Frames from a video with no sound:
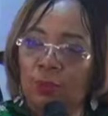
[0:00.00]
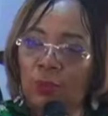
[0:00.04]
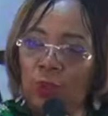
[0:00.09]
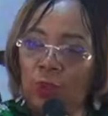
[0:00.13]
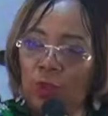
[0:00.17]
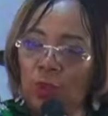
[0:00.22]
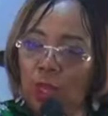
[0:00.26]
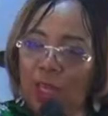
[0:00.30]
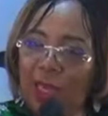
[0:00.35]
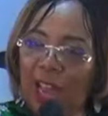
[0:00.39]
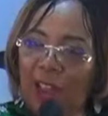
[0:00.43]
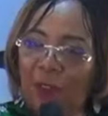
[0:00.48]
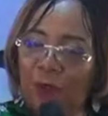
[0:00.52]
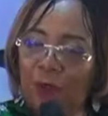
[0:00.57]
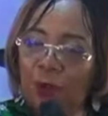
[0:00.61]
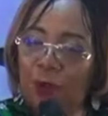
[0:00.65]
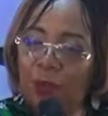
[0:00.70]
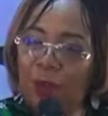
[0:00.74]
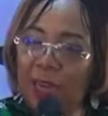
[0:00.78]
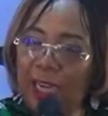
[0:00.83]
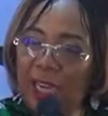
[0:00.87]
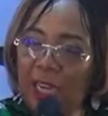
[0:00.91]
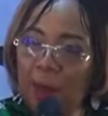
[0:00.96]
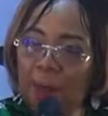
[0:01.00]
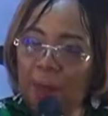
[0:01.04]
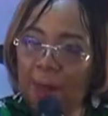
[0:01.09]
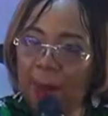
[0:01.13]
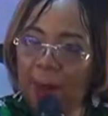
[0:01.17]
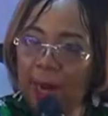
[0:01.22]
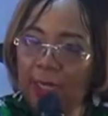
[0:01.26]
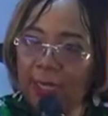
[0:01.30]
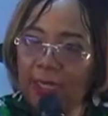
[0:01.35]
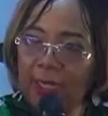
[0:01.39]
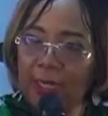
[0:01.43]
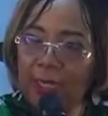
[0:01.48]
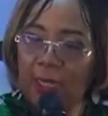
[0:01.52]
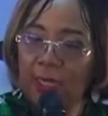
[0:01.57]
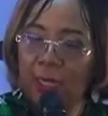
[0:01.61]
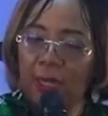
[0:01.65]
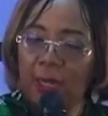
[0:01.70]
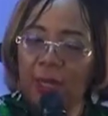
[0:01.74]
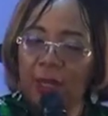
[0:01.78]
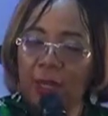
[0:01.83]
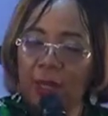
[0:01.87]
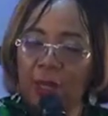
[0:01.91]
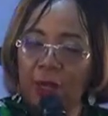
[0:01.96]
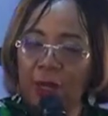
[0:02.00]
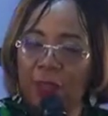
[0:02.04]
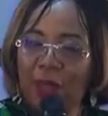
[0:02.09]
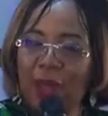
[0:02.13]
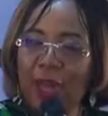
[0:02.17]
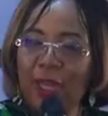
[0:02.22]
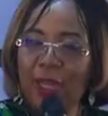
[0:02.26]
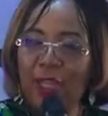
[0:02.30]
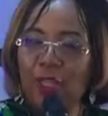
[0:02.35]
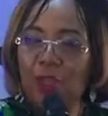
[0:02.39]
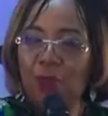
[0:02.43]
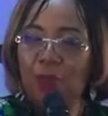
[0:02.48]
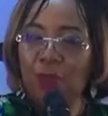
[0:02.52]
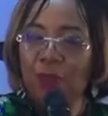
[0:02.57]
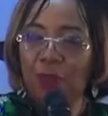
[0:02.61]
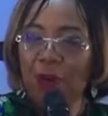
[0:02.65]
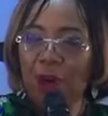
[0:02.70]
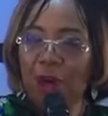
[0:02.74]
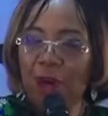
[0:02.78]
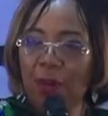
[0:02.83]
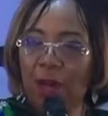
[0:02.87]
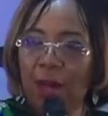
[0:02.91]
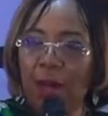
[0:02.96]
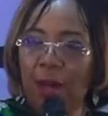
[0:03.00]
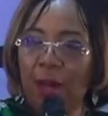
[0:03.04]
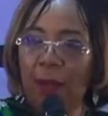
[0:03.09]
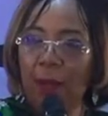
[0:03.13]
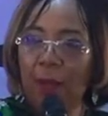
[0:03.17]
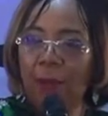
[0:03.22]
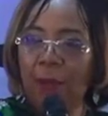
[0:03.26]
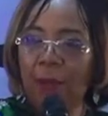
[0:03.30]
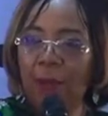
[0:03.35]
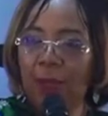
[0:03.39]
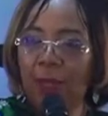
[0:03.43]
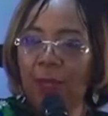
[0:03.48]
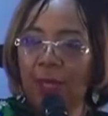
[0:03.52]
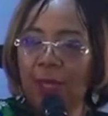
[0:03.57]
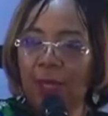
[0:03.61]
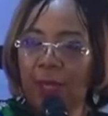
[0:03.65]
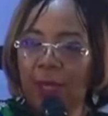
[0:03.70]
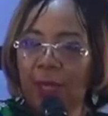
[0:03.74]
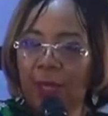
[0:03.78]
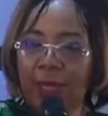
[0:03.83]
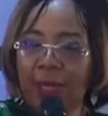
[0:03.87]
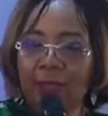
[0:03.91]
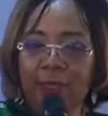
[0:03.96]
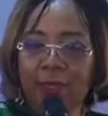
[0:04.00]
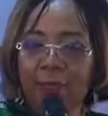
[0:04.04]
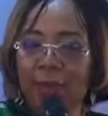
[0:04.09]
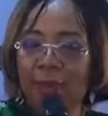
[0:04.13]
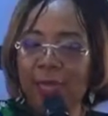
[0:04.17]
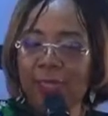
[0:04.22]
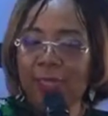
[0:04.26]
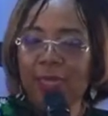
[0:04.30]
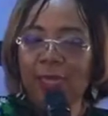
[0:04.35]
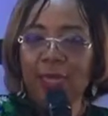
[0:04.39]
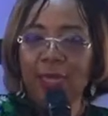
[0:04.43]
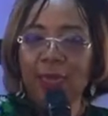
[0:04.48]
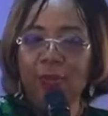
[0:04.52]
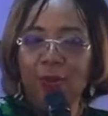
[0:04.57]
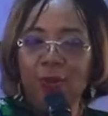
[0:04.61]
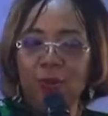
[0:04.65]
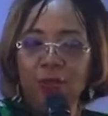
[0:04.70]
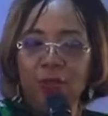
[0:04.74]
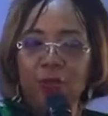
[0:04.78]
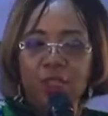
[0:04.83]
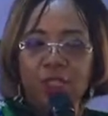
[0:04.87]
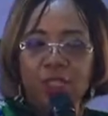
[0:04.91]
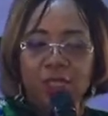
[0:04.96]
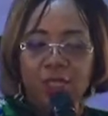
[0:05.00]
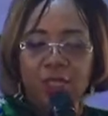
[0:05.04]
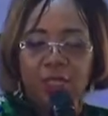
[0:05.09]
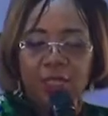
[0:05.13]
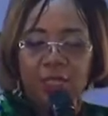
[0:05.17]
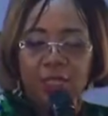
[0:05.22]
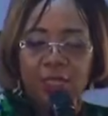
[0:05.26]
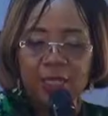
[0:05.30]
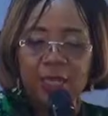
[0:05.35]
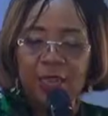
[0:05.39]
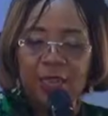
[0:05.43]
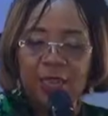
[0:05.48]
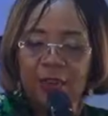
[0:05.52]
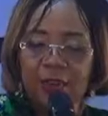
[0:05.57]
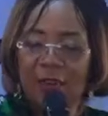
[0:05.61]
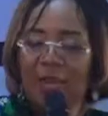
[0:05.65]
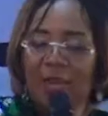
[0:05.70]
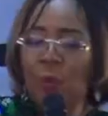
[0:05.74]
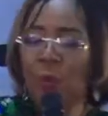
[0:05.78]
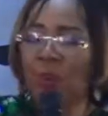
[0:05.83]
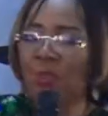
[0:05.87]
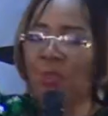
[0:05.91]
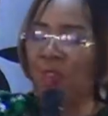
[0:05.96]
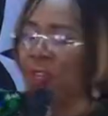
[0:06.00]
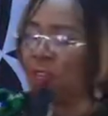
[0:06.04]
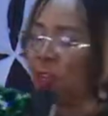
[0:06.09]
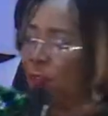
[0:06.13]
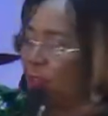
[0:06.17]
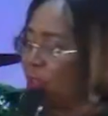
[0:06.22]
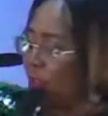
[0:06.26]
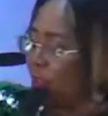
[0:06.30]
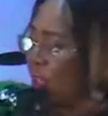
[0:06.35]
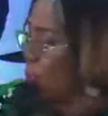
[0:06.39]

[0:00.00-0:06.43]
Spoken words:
Your life will make impact. Thank you, Father, in the mighty name of Jesus. Father, we thank you for this